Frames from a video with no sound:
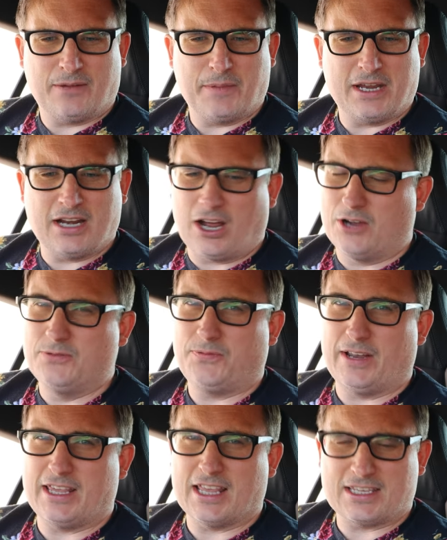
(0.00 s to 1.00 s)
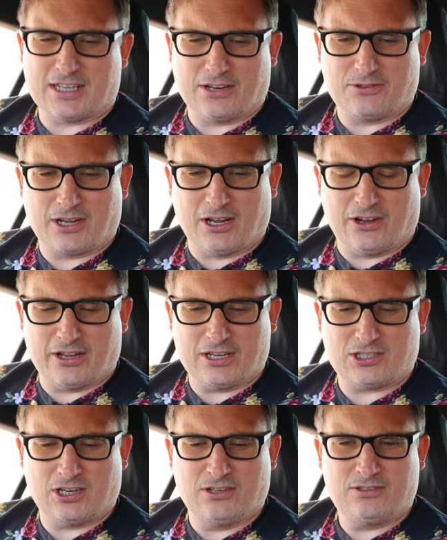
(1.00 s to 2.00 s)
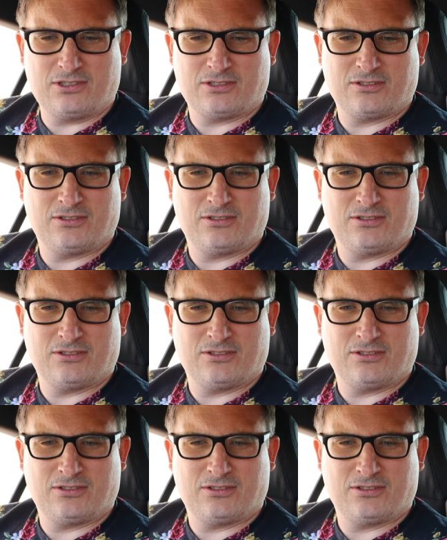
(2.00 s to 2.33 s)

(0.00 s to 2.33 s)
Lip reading: I mean, hopefully there's no car issues.